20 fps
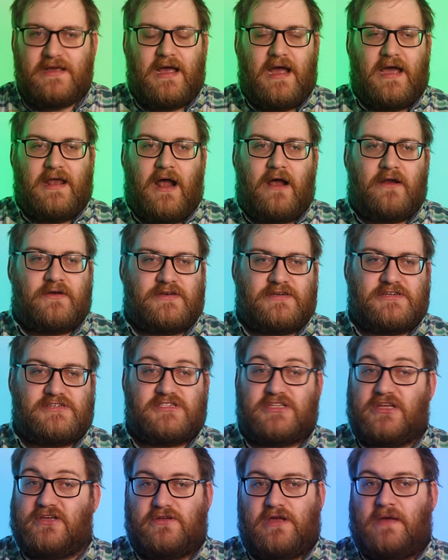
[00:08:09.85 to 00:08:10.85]
and aren't
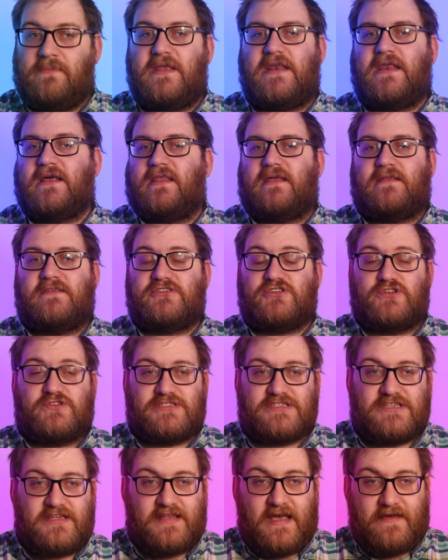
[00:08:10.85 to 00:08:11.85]
just immediately
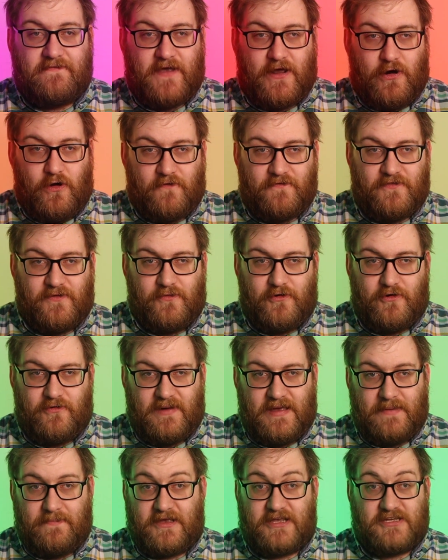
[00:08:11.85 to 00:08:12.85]
choosing to divert off the
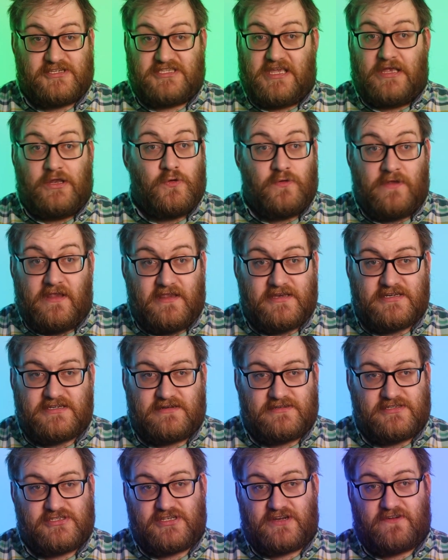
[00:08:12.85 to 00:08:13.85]
motorway because they know that the
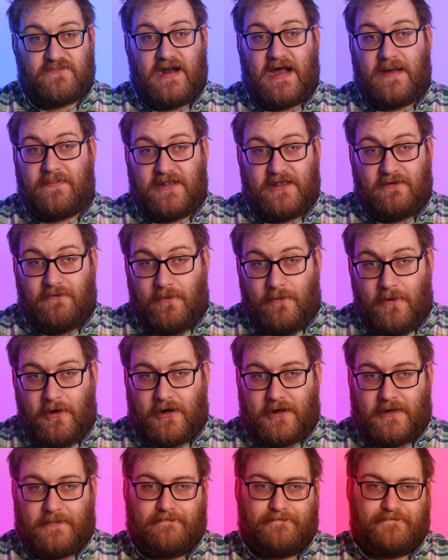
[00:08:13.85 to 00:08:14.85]
chargers are crap and they won't
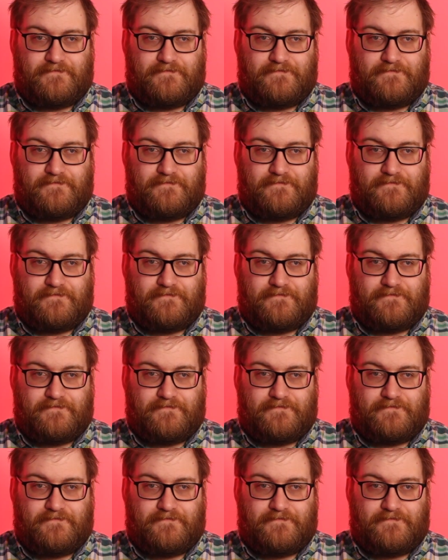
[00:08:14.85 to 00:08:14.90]
work.